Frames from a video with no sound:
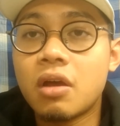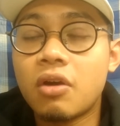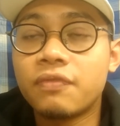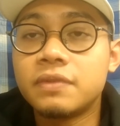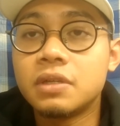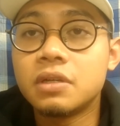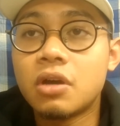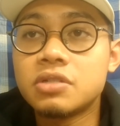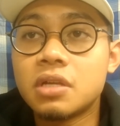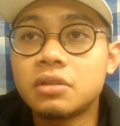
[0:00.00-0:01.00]

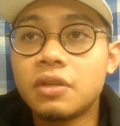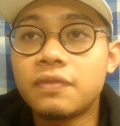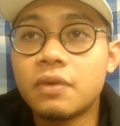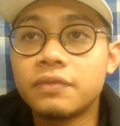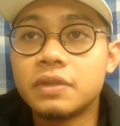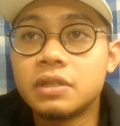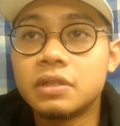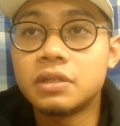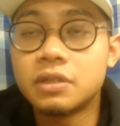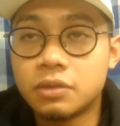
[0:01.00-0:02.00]
objective of
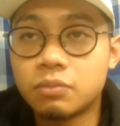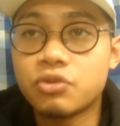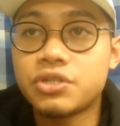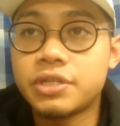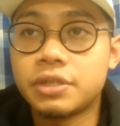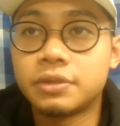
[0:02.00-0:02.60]
the motion.